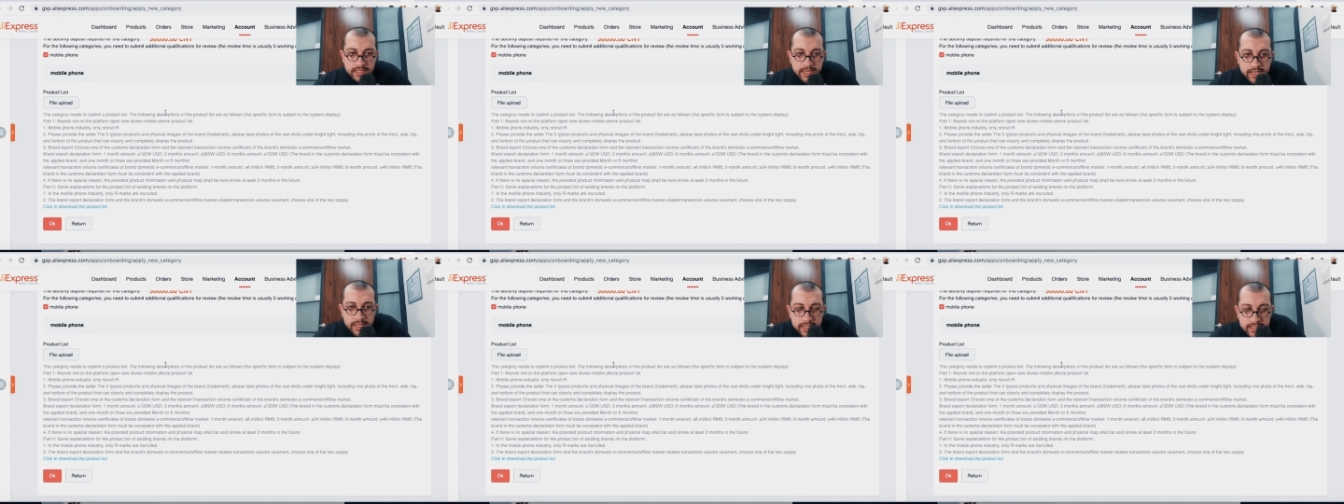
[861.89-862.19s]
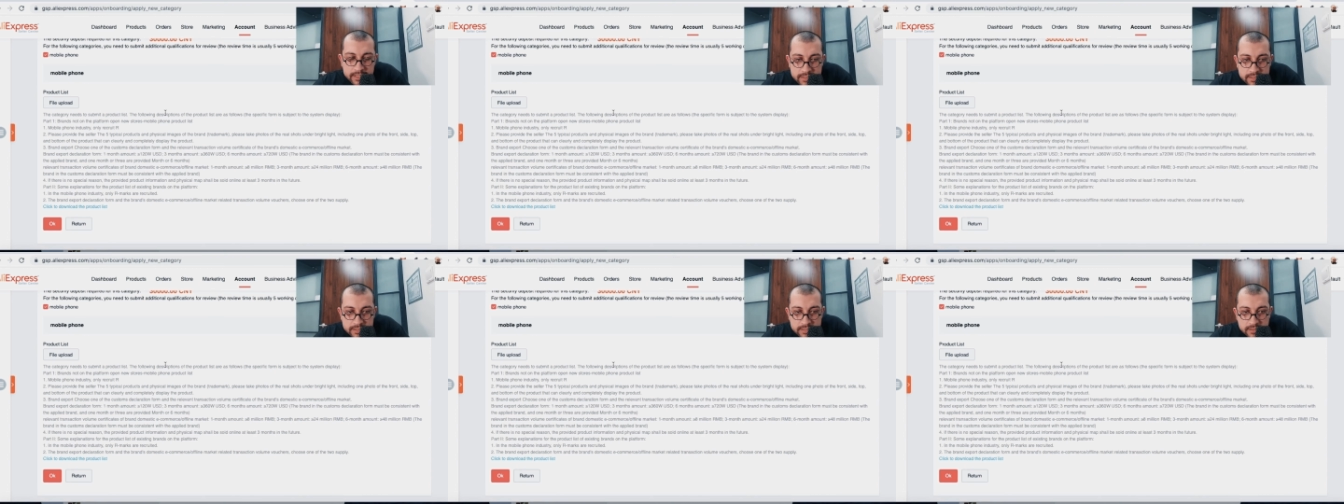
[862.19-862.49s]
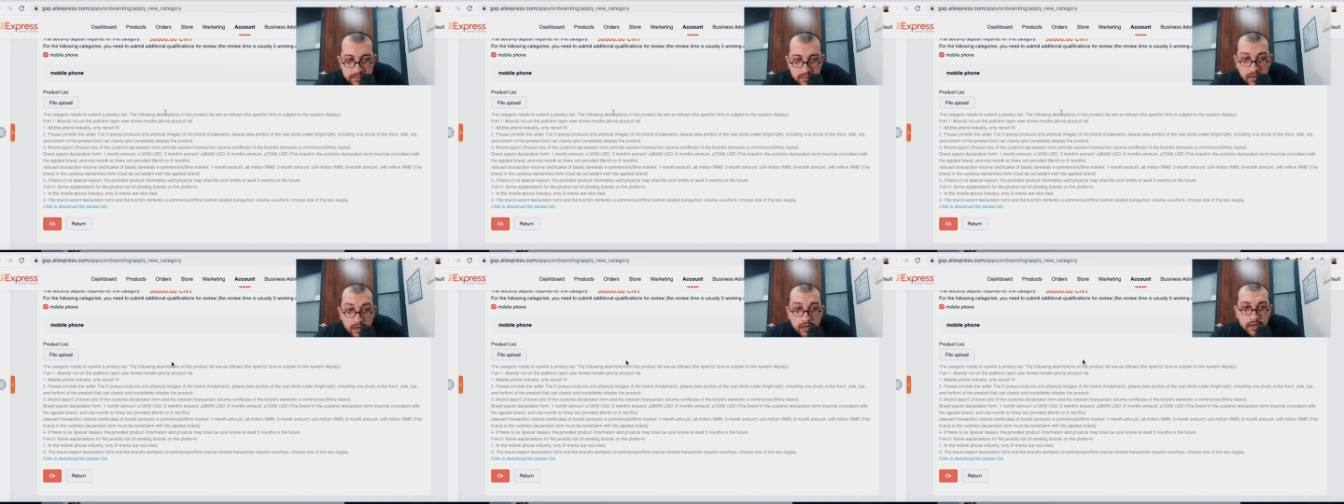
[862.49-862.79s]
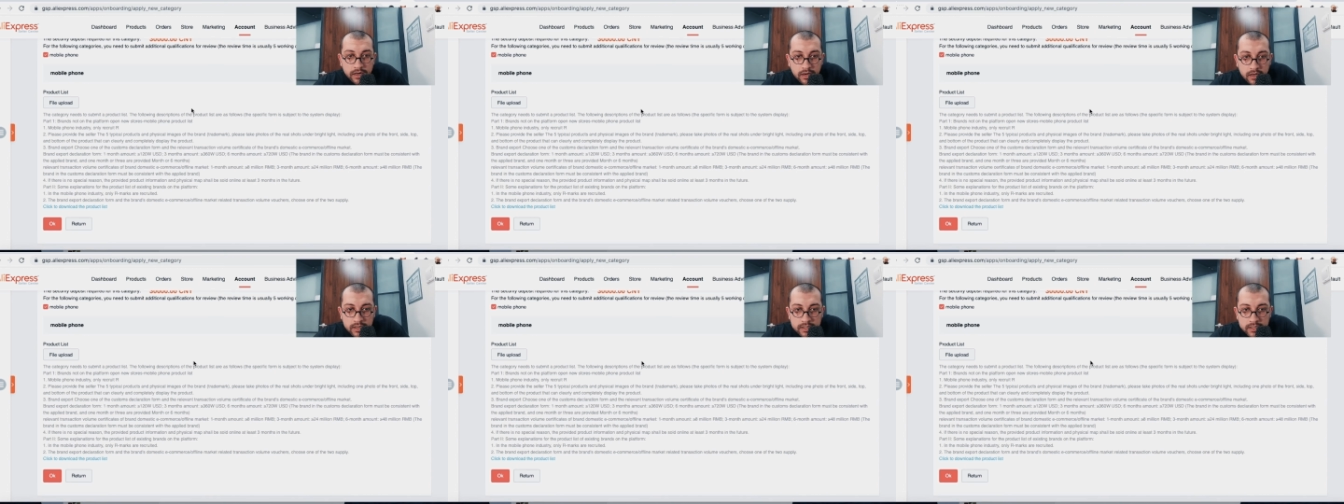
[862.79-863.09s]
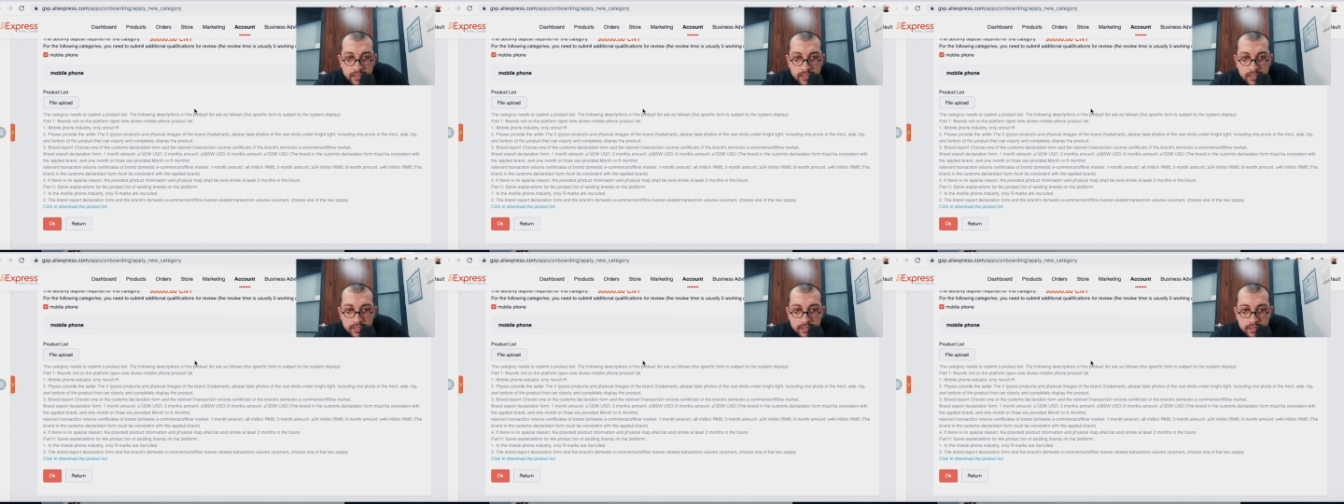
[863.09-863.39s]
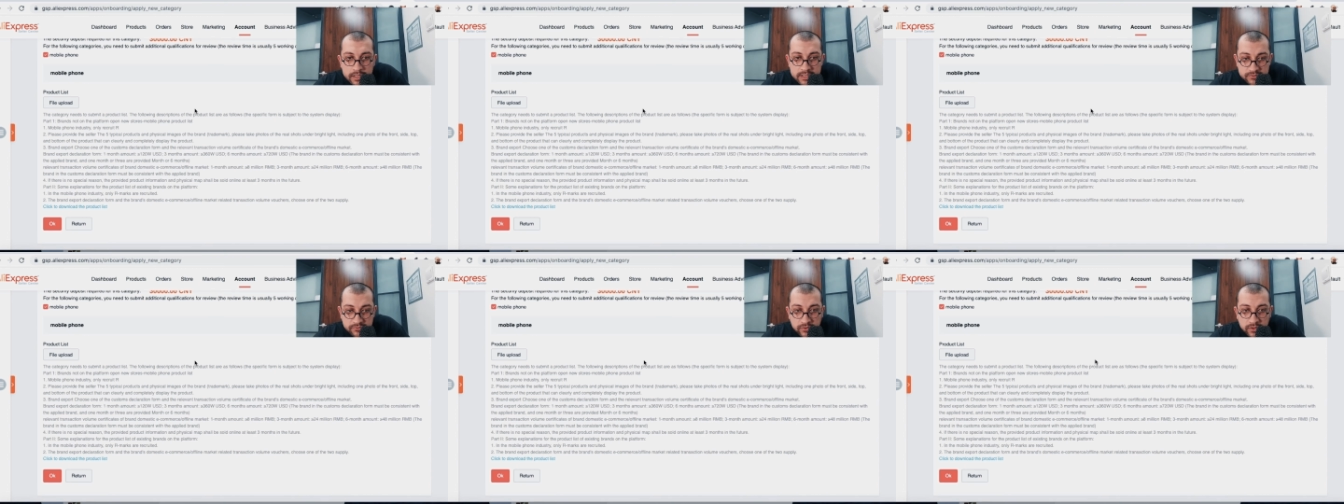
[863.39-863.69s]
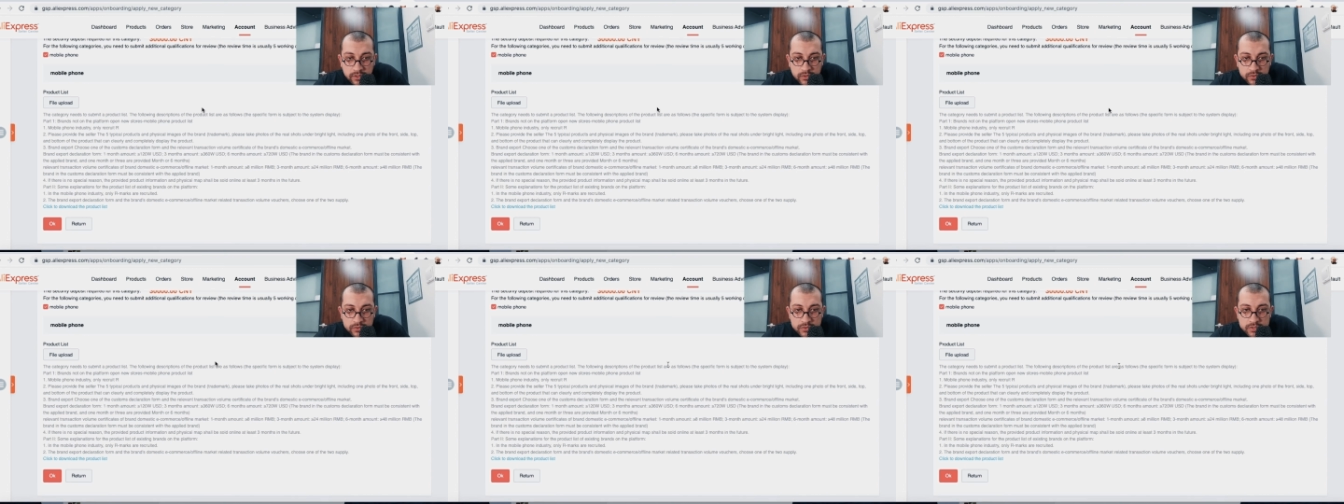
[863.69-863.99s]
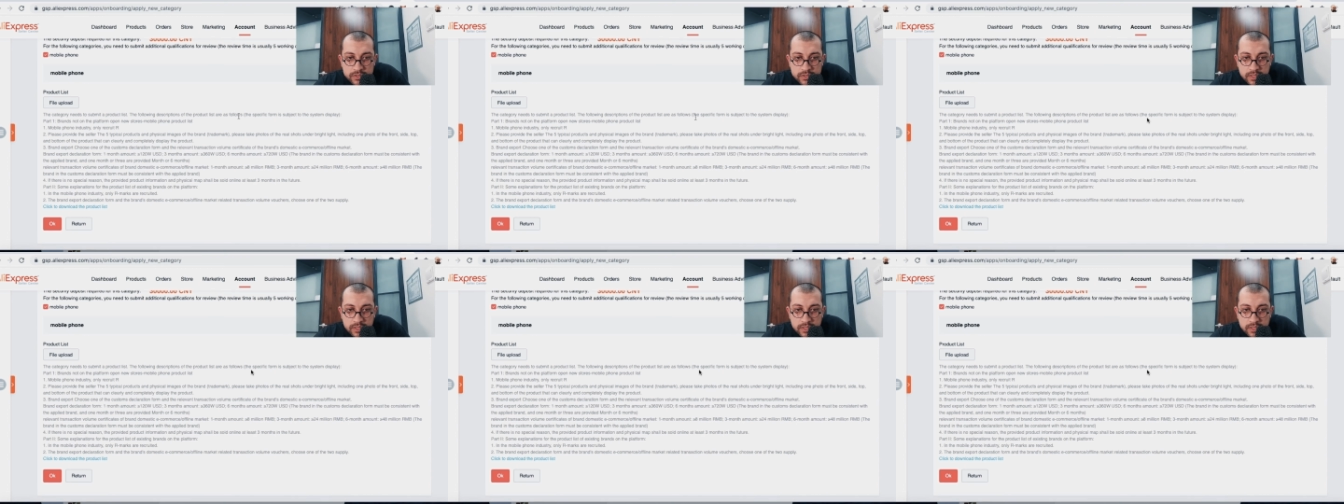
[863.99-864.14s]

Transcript: as follows.